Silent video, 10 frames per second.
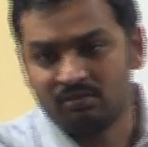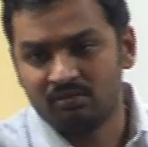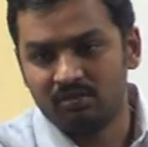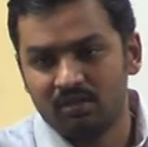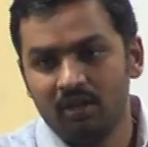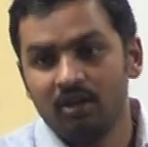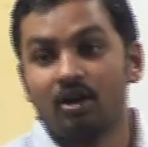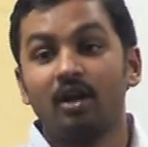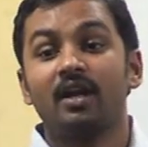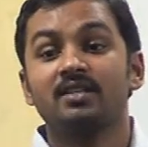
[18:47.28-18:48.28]
account
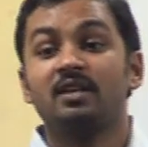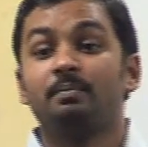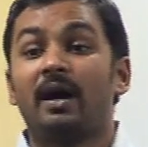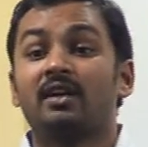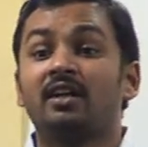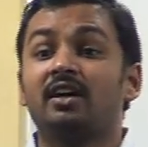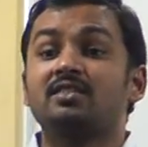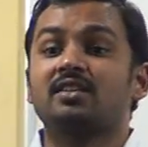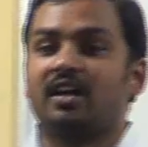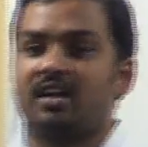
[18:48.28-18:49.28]
called as the
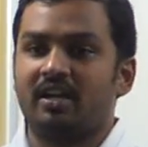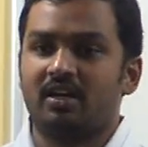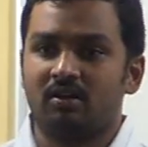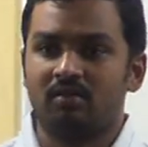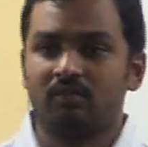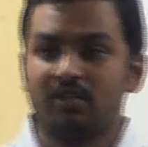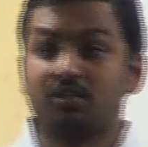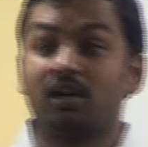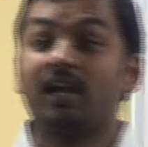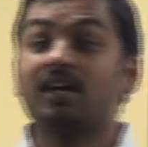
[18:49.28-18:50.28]
partner's current account.
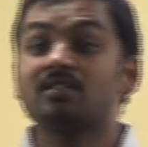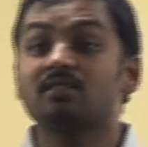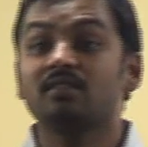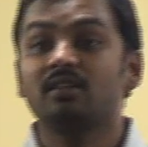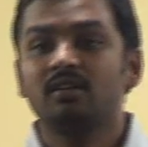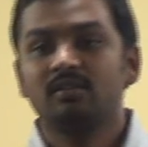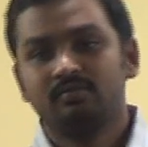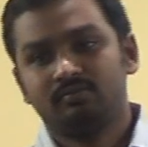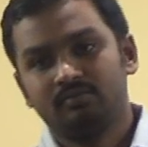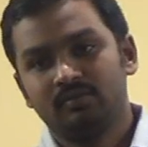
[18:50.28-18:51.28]
What is called as?
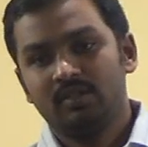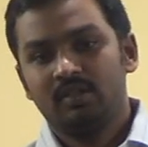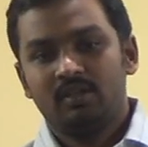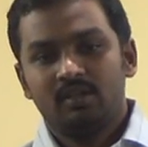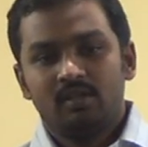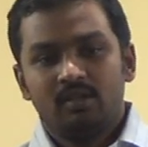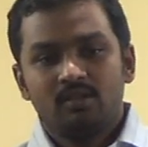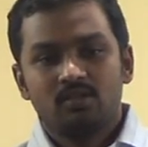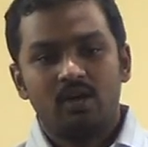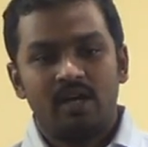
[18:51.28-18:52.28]
Partner's current
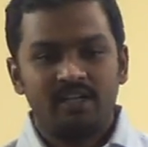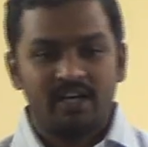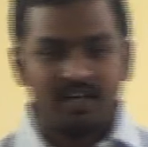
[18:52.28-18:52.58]
account. So